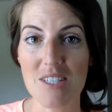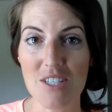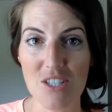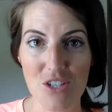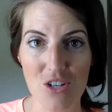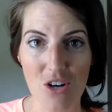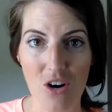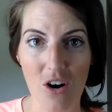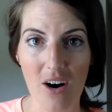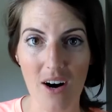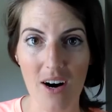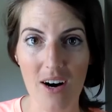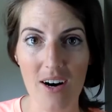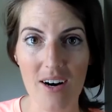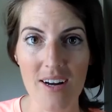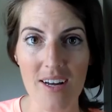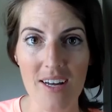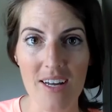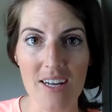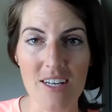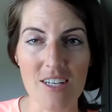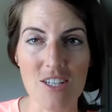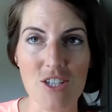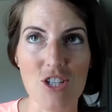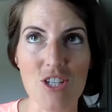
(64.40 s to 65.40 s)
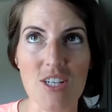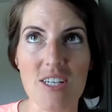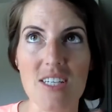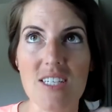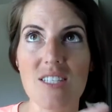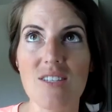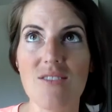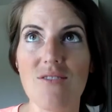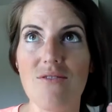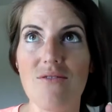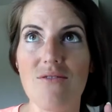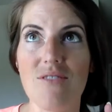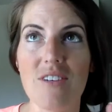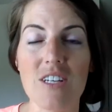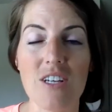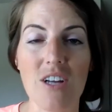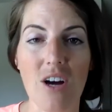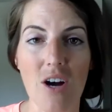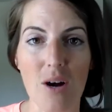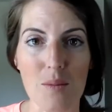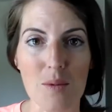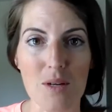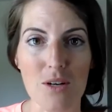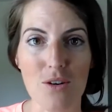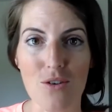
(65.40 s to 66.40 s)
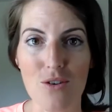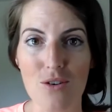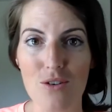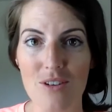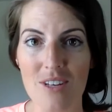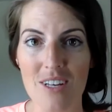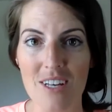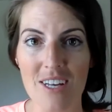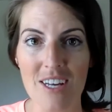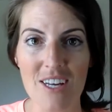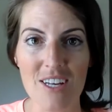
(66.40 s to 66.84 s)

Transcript: Starr. She is phenomenal.